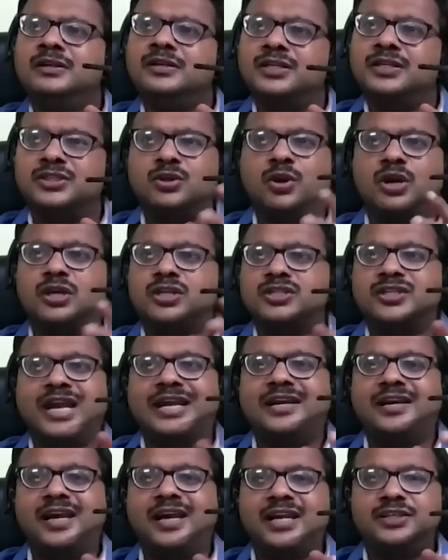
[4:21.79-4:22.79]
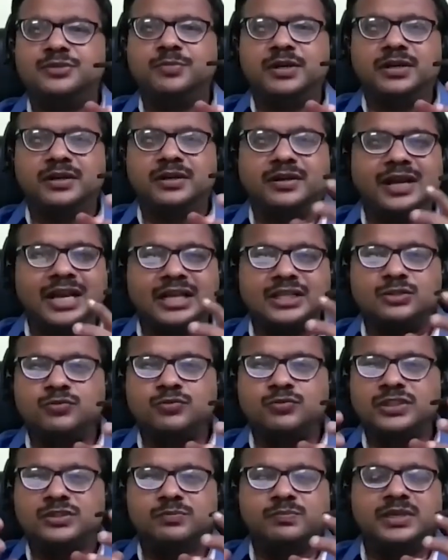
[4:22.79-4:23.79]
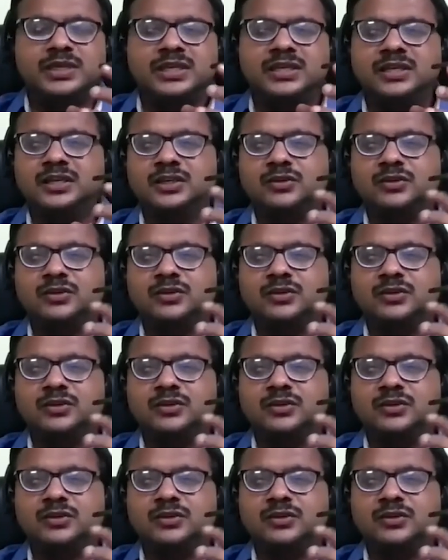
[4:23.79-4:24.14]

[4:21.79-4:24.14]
It's not standardized, but as we speak